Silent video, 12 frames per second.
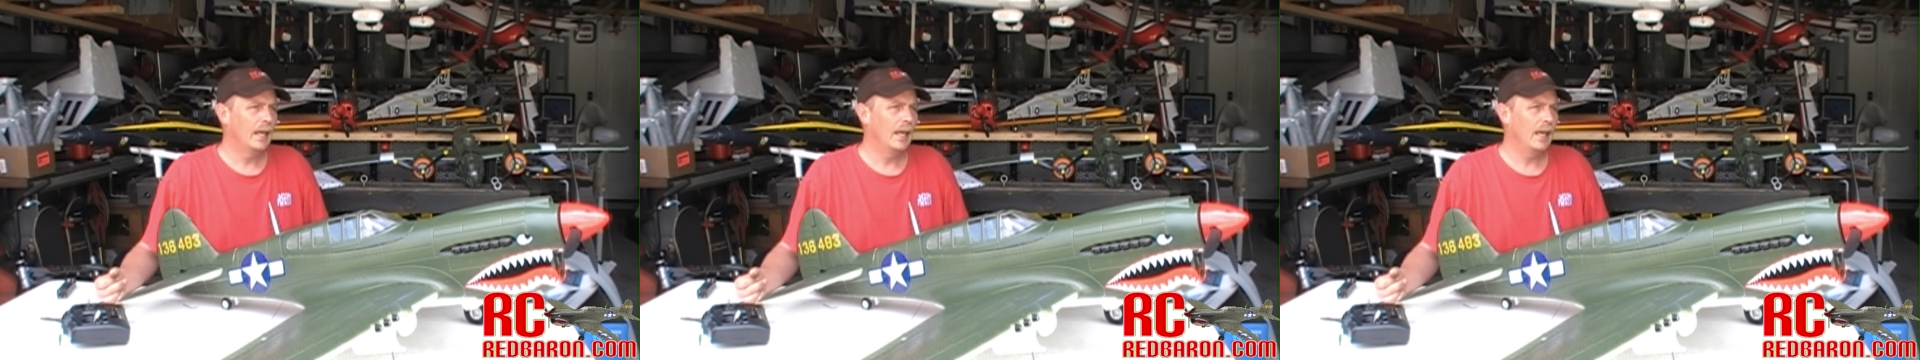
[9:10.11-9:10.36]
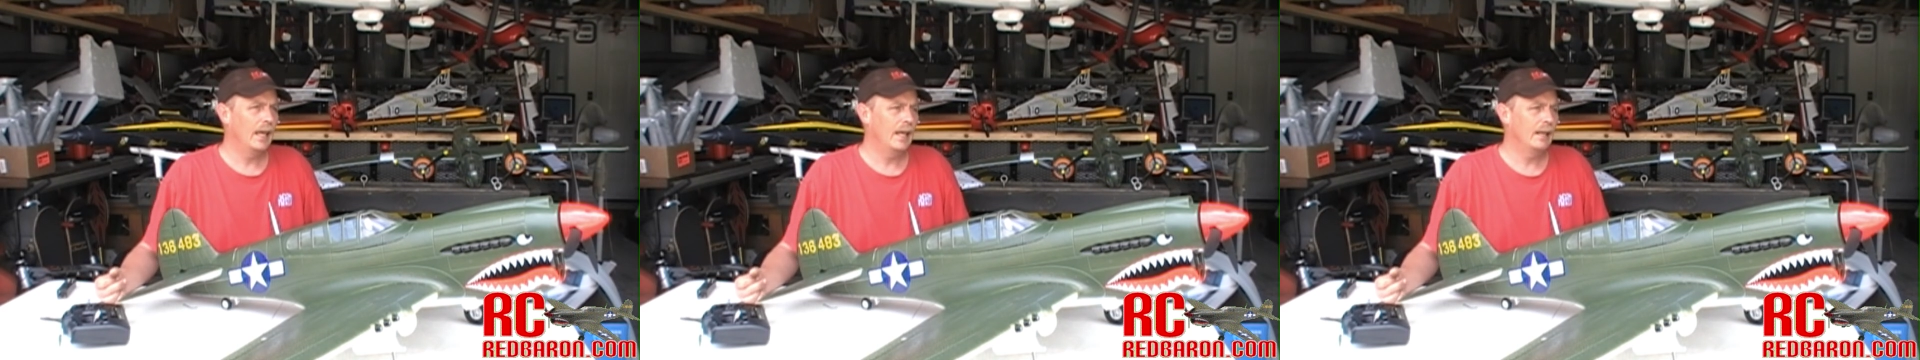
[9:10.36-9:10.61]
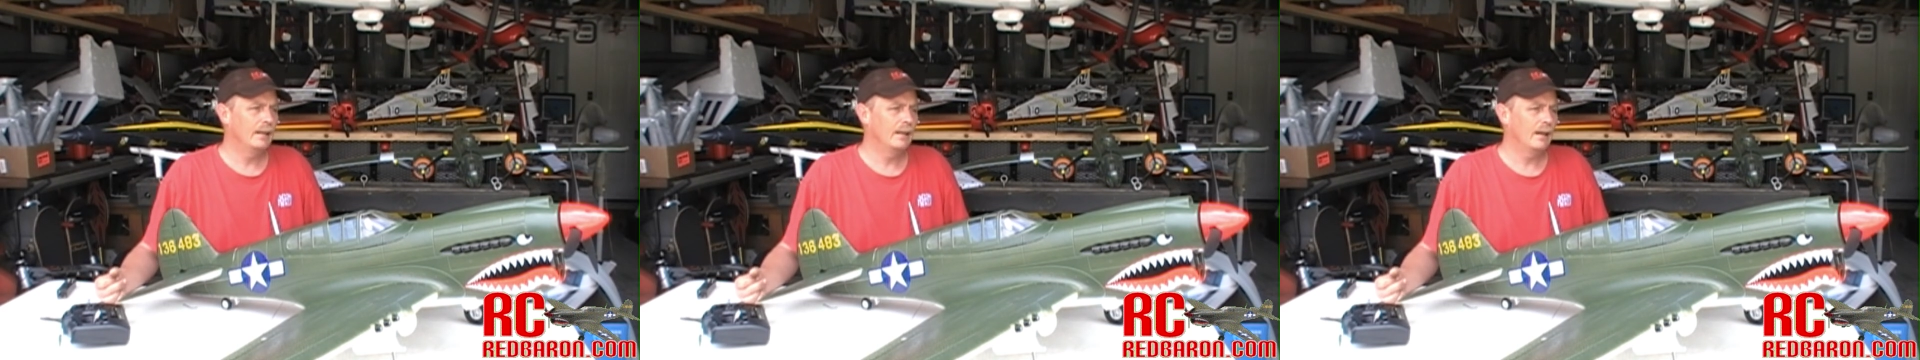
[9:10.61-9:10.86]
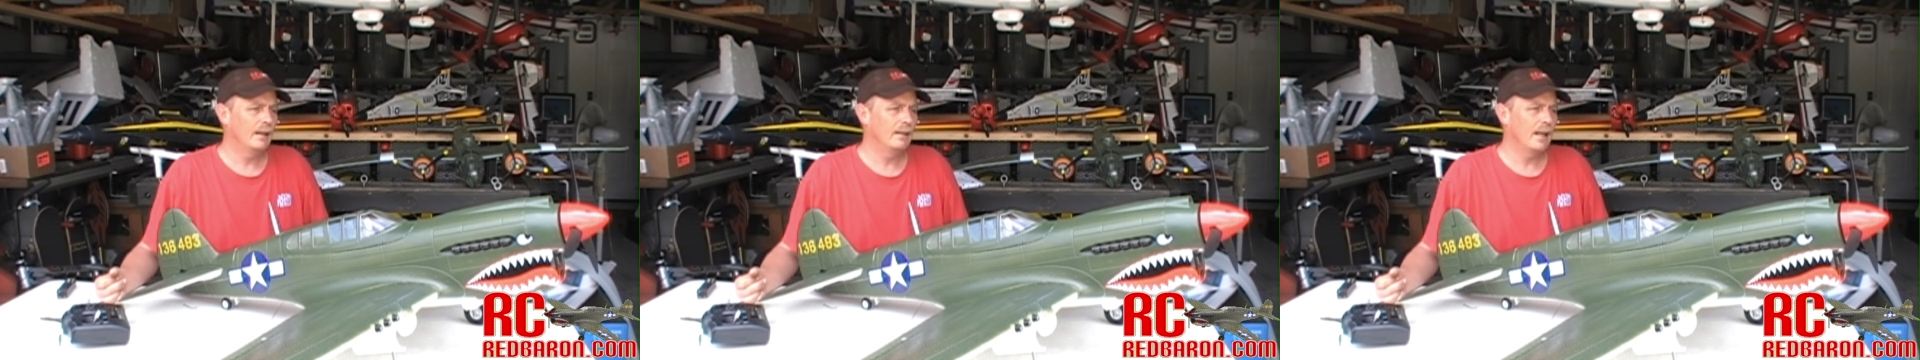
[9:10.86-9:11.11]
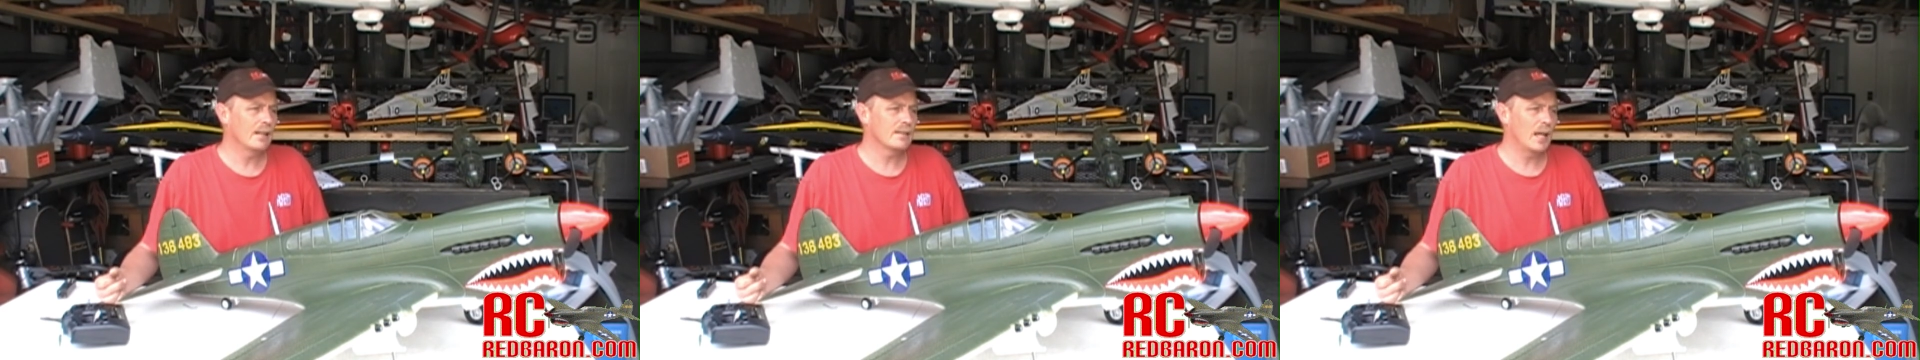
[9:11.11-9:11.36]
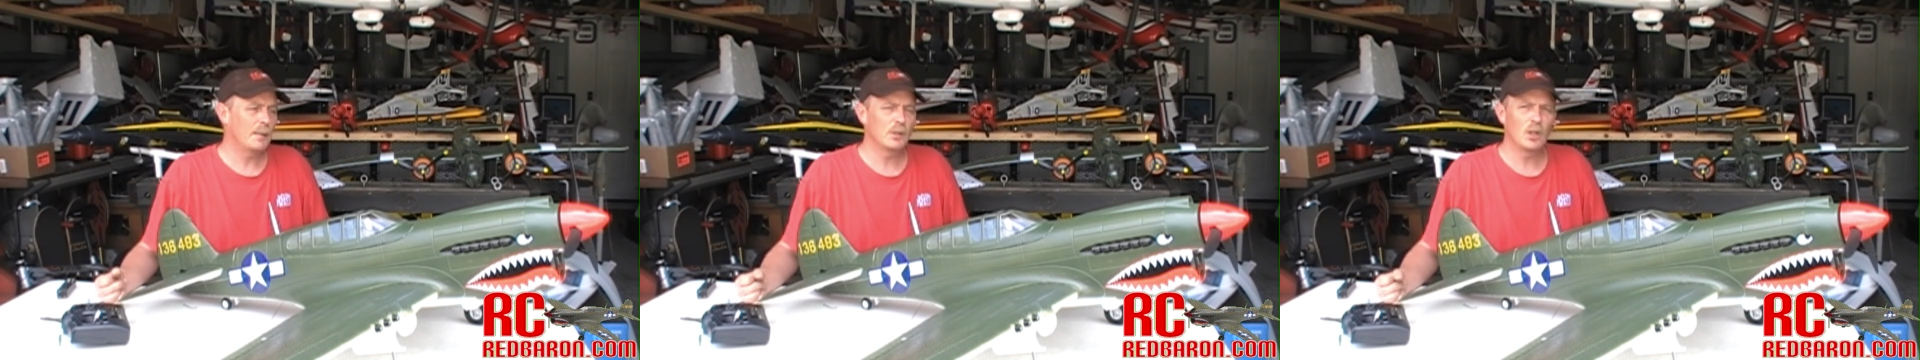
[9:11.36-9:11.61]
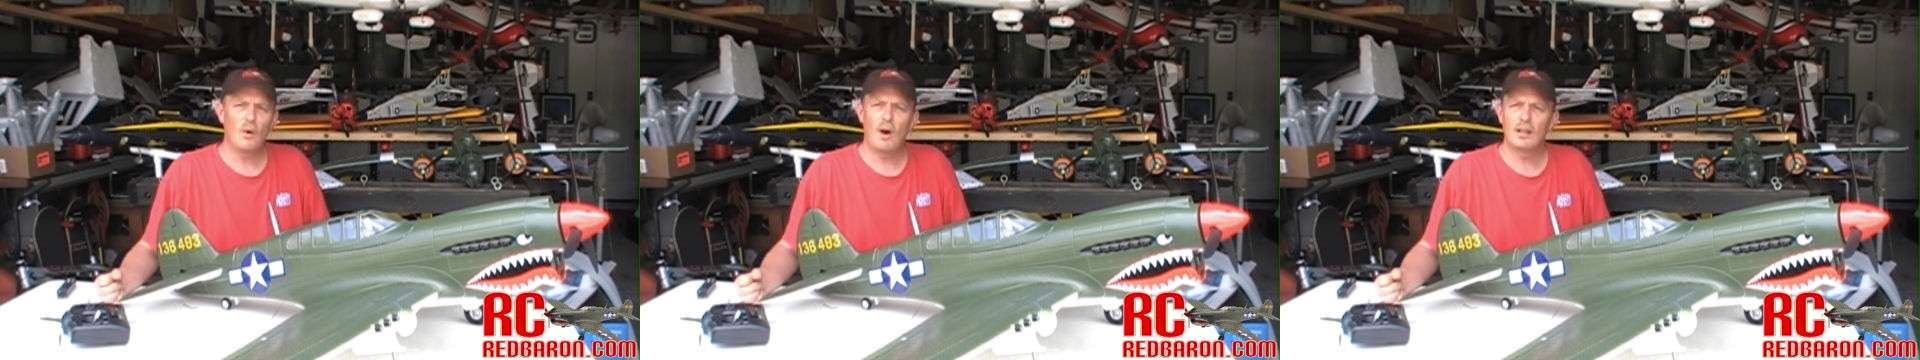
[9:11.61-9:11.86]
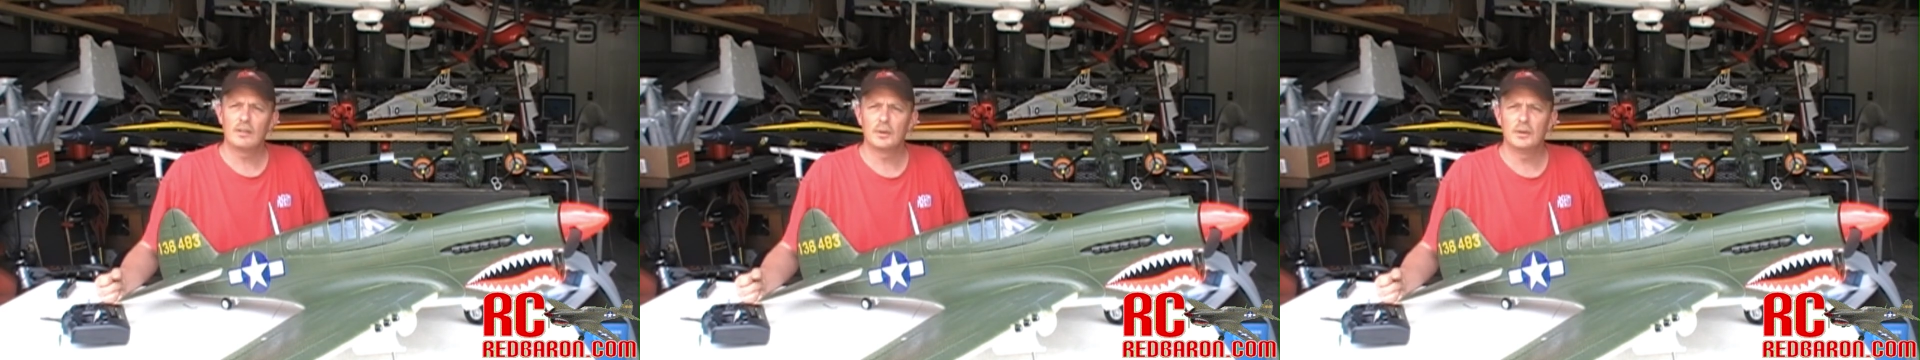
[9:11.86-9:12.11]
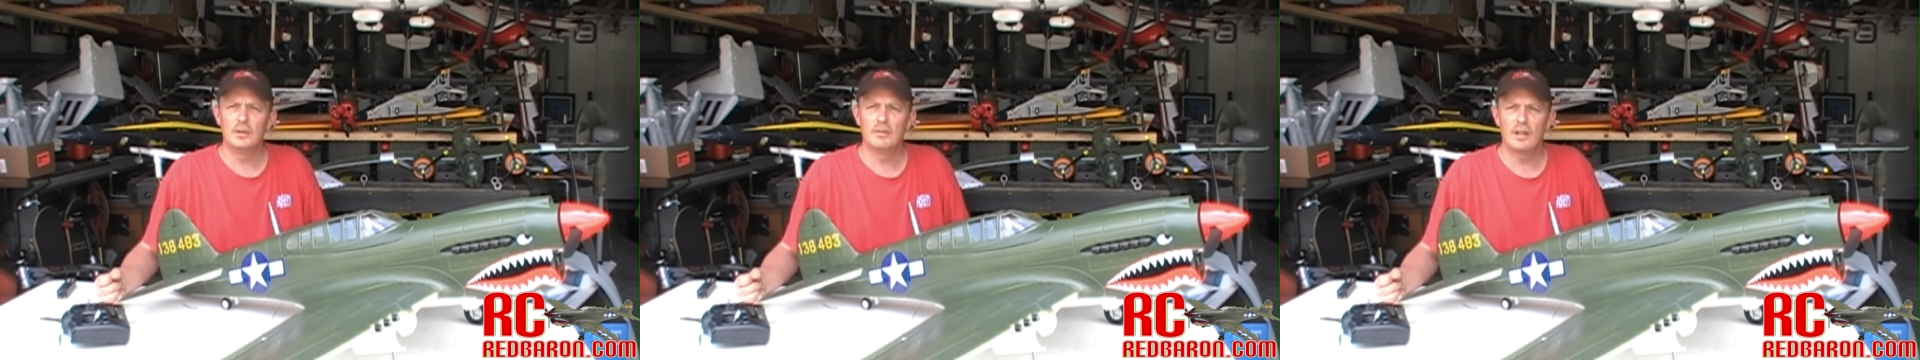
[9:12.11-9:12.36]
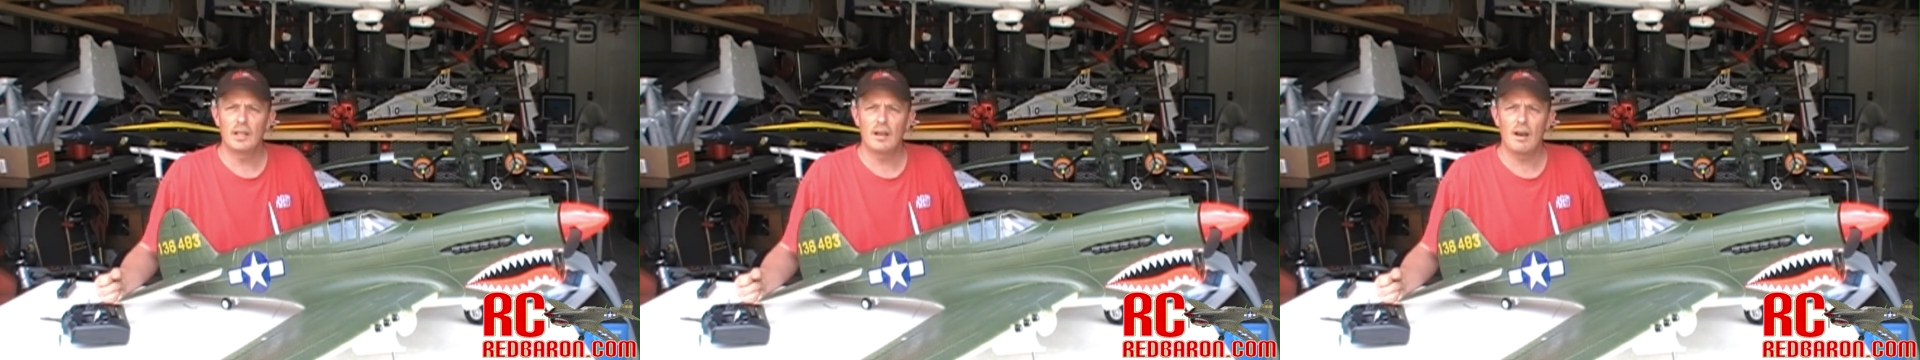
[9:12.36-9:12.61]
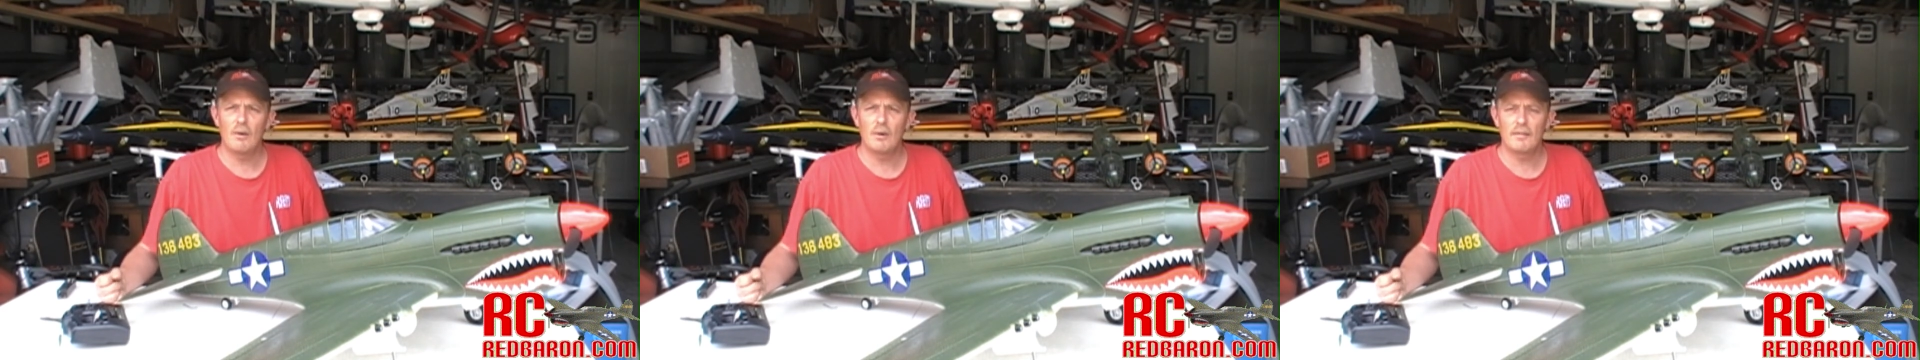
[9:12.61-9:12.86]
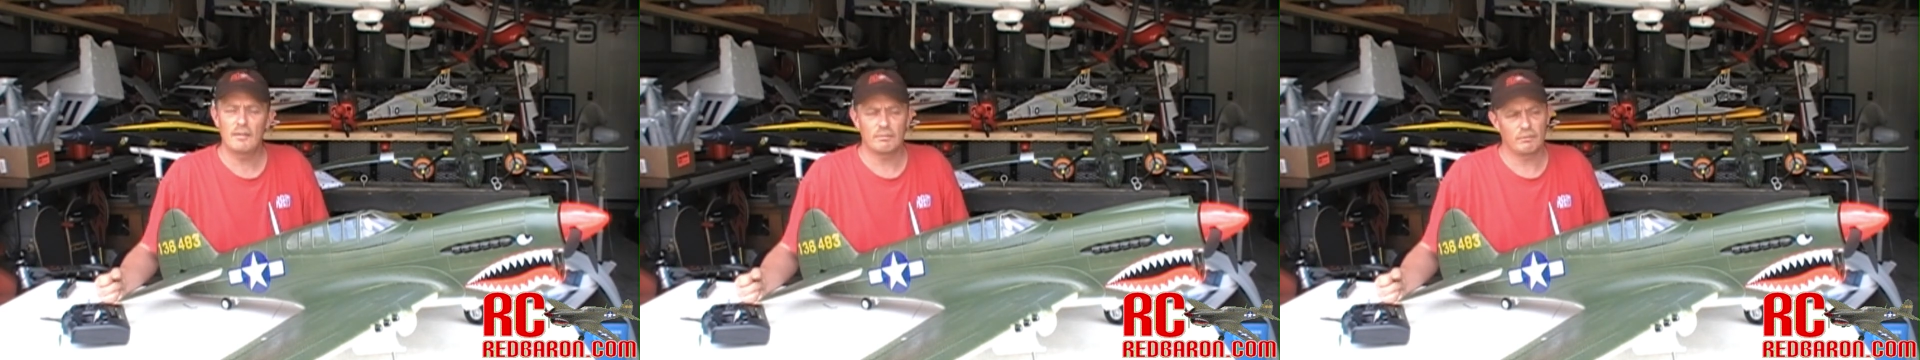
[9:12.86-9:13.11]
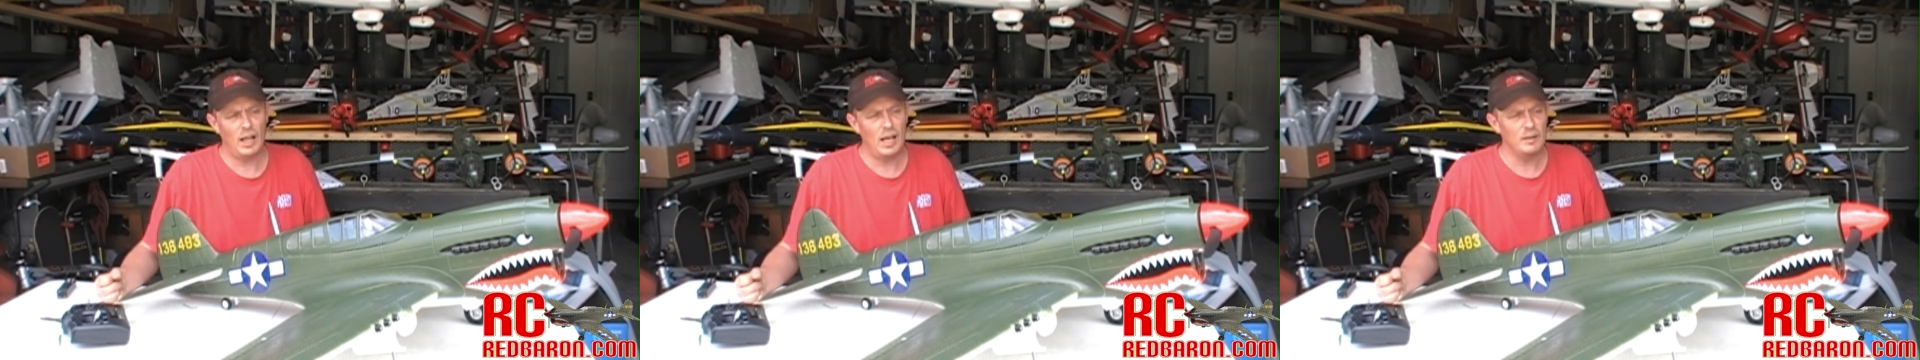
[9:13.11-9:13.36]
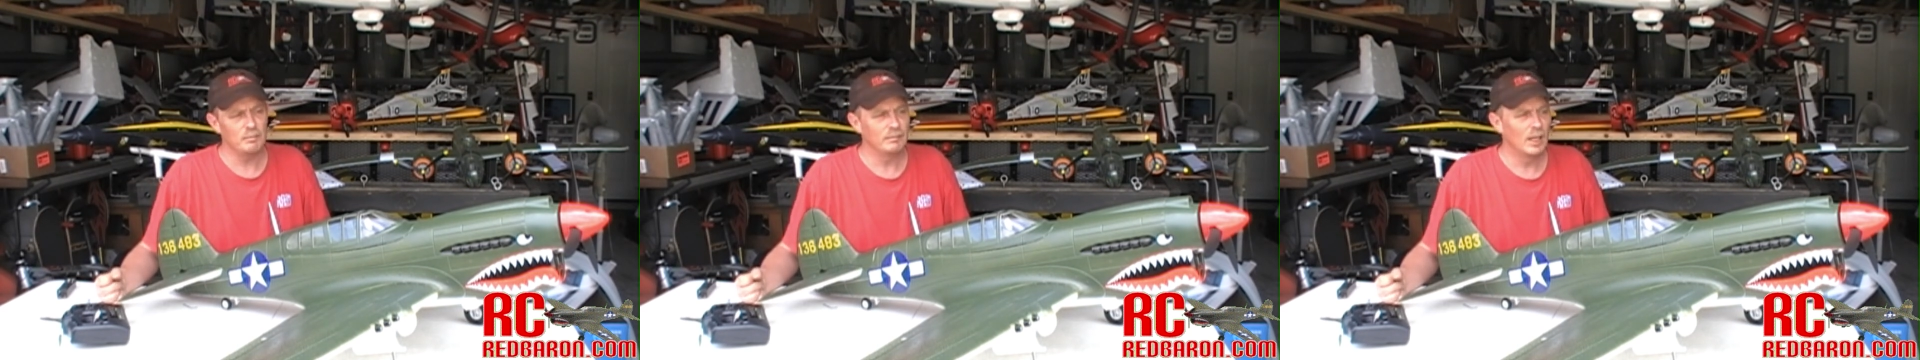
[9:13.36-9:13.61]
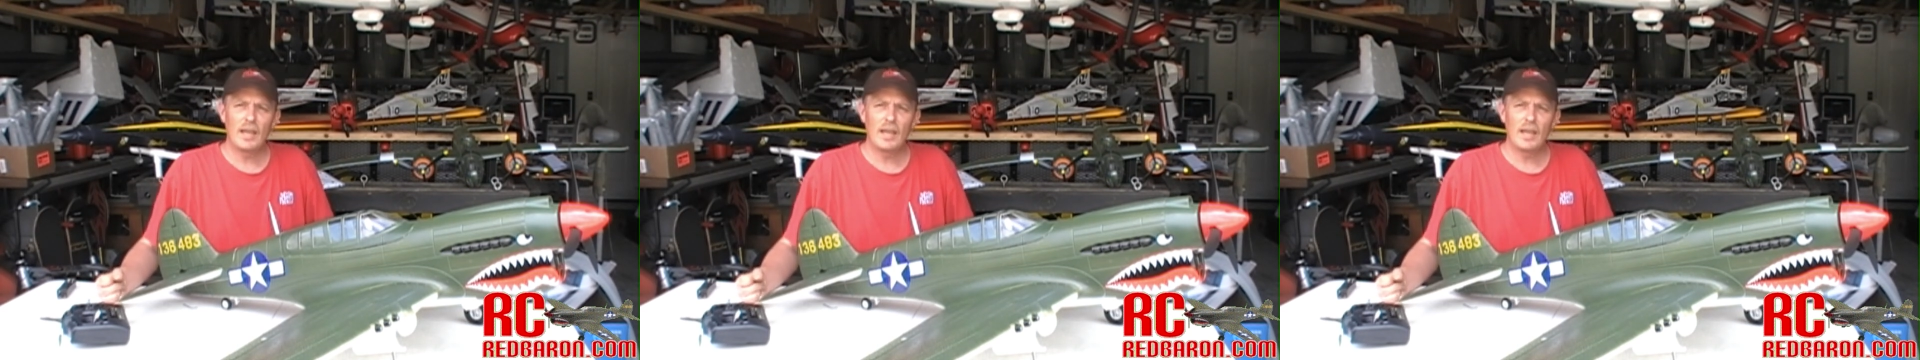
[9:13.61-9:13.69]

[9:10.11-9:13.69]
And then it's time to go on to a new video of it flying.